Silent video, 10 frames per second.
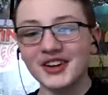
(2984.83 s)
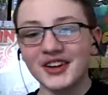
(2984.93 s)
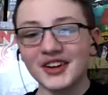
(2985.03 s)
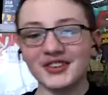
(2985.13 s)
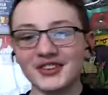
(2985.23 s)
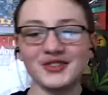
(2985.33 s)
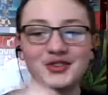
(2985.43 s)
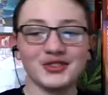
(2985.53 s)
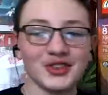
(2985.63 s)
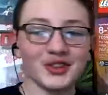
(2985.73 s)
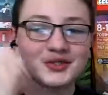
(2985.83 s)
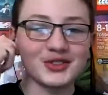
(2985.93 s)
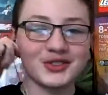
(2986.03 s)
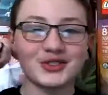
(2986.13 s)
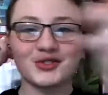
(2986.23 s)
and then using them to
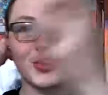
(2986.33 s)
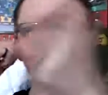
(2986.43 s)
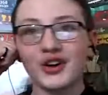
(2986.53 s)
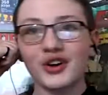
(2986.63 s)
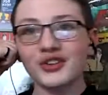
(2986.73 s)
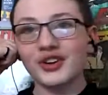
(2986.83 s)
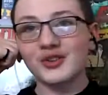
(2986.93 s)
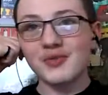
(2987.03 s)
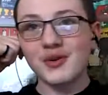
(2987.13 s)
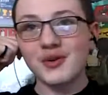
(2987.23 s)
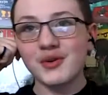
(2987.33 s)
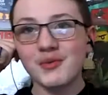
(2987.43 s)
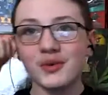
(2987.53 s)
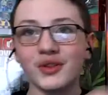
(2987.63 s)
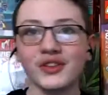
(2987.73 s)
destroy all the other people
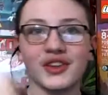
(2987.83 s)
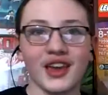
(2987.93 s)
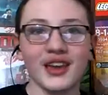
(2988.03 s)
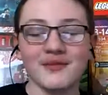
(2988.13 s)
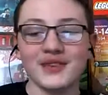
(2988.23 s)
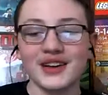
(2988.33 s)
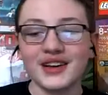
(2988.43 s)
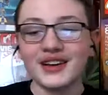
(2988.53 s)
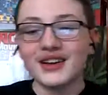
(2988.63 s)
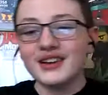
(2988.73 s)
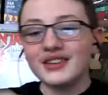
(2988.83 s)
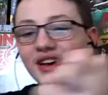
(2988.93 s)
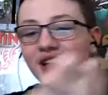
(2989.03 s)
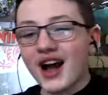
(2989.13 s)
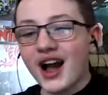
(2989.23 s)
in the game. so
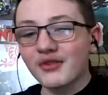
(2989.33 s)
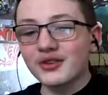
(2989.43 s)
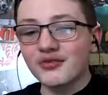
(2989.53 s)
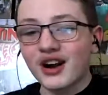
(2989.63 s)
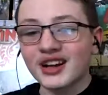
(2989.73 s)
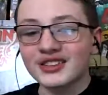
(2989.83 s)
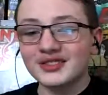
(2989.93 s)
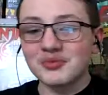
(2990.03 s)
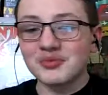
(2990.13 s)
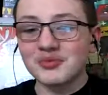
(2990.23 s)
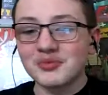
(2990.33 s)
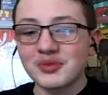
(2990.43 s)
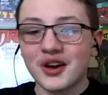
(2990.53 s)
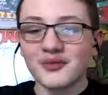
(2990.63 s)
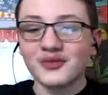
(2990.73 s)
I would rise and become
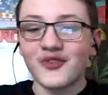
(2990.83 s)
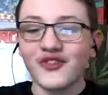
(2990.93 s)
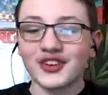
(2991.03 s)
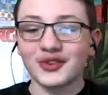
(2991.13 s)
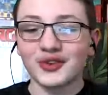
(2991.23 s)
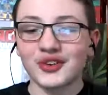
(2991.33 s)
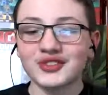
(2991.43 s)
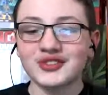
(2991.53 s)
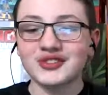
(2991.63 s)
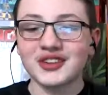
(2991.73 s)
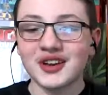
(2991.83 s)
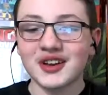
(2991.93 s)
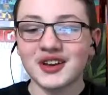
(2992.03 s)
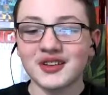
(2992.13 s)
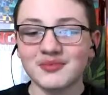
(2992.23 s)
the victorious
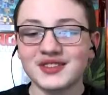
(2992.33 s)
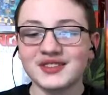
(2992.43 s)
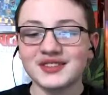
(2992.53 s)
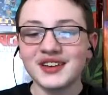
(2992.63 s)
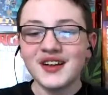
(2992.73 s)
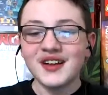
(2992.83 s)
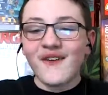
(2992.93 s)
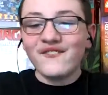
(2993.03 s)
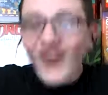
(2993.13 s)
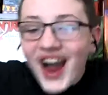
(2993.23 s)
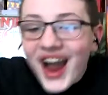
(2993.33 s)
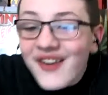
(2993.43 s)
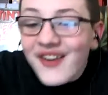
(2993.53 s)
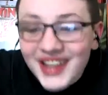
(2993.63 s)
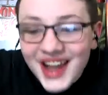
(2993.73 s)
champion 5
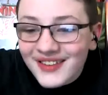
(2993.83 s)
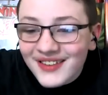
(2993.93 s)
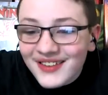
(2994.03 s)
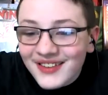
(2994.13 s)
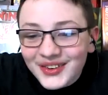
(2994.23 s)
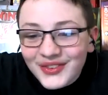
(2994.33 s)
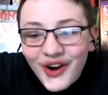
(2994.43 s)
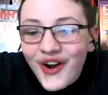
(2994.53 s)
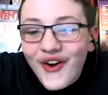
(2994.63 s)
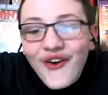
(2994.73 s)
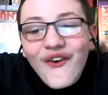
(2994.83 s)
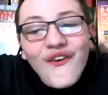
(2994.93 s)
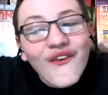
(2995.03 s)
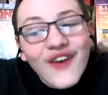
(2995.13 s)
times in a row.